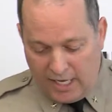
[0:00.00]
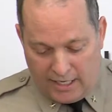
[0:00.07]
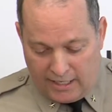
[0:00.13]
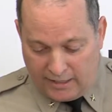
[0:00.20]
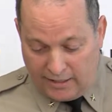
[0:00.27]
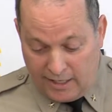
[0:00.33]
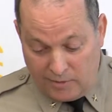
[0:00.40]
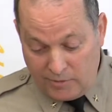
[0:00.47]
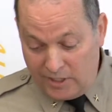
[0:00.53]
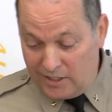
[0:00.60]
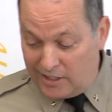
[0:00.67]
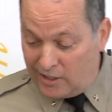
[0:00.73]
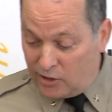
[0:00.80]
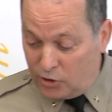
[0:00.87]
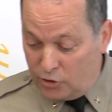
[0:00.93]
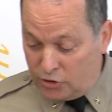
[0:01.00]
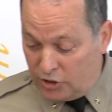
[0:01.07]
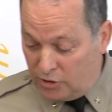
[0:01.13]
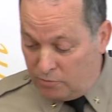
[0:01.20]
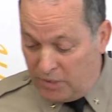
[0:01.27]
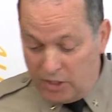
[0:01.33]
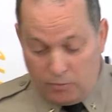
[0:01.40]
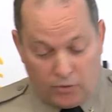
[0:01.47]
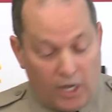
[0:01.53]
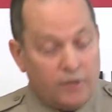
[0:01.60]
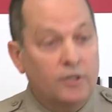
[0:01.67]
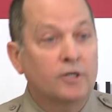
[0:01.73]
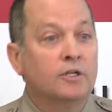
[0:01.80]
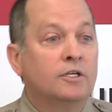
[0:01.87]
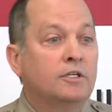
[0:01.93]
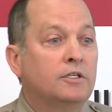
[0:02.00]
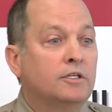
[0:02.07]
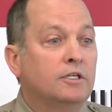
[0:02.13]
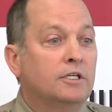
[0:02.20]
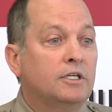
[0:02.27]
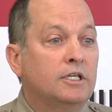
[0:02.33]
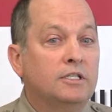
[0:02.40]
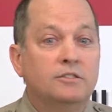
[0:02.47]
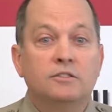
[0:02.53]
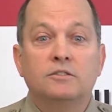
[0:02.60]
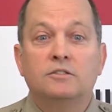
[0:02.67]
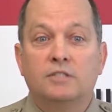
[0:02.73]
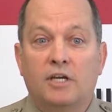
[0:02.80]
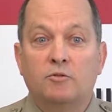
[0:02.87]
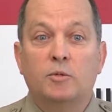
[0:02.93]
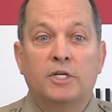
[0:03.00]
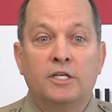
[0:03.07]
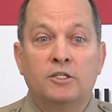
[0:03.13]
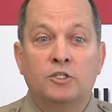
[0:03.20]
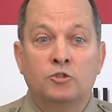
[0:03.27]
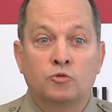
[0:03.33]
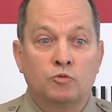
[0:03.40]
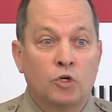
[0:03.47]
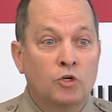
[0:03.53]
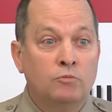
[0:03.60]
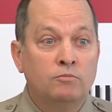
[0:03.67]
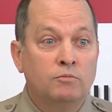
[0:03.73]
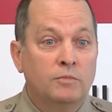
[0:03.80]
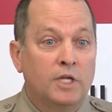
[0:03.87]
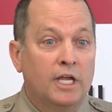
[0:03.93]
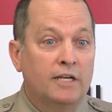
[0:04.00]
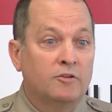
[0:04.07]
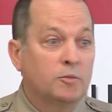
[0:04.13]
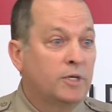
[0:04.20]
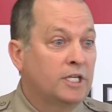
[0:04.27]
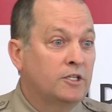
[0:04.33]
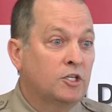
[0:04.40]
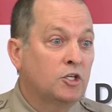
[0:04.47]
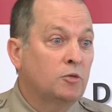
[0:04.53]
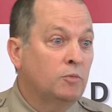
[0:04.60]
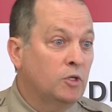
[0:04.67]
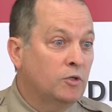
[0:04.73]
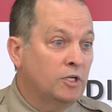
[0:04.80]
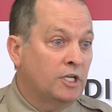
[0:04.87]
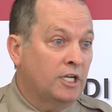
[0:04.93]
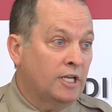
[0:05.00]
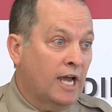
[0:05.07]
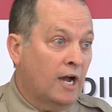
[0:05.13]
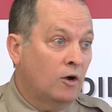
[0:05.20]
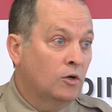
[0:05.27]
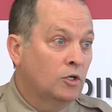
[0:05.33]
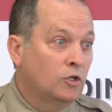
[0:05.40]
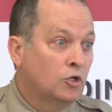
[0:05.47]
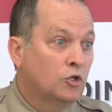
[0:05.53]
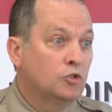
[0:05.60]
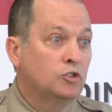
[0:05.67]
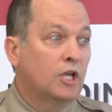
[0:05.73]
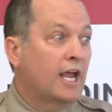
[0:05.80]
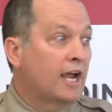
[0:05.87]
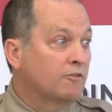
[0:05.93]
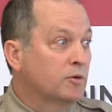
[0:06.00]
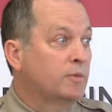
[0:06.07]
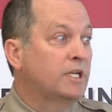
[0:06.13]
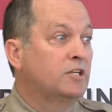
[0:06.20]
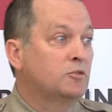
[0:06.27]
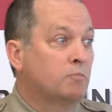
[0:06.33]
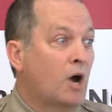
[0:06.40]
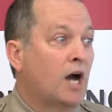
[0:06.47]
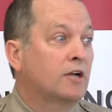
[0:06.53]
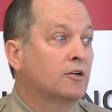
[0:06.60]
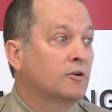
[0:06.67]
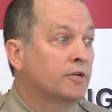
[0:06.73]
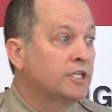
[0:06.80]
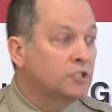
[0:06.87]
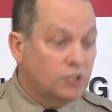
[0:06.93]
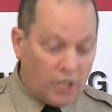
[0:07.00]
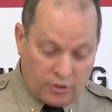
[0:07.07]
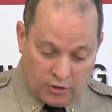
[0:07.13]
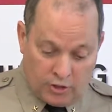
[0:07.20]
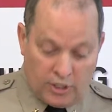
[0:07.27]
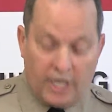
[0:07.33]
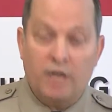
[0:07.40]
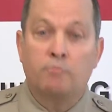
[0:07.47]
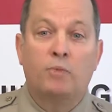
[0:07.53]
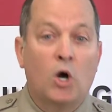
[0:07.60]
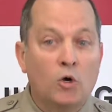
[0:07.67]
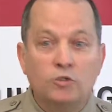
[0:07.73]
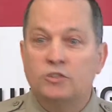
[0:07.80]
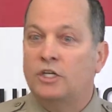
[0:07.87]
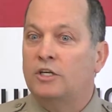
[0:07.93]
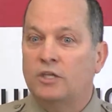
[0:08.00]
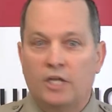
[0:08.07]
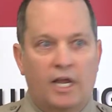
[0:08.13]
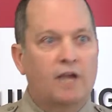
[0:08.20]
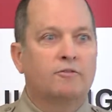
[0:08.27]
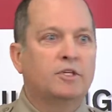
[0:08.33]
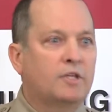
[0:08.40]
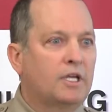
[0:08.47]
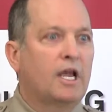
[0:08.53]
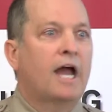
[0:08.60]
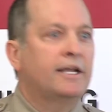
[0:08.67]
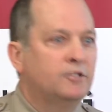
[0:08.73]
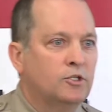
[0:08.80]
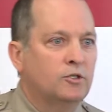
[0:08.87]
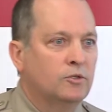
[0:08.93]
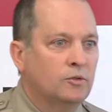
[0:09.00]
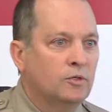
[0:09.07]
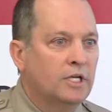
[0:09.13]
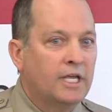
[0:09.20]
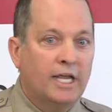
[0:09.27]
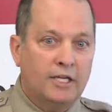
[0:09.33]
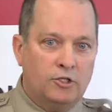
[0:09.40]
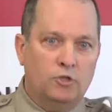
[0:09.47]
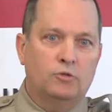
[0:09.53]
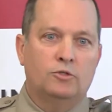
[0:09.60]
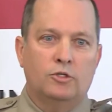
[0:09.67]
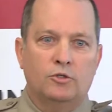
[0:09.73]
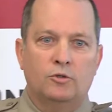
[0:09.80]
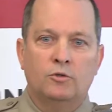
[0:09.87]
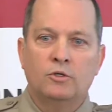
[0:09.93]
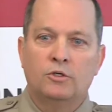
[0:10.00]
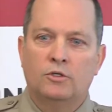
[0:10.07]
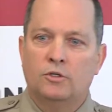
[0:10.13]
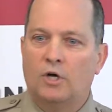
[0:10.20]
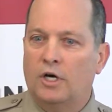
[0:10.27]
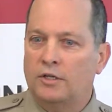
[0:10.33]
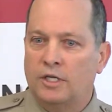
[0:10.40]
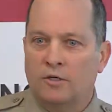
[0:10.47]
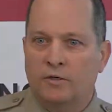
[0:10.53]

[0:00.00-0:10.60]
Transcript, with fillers: kind of come to the conclusion, Big Brother is everybody in this room and everybody in the community now, everybody's monitoring each other and posting everything I do and you do on the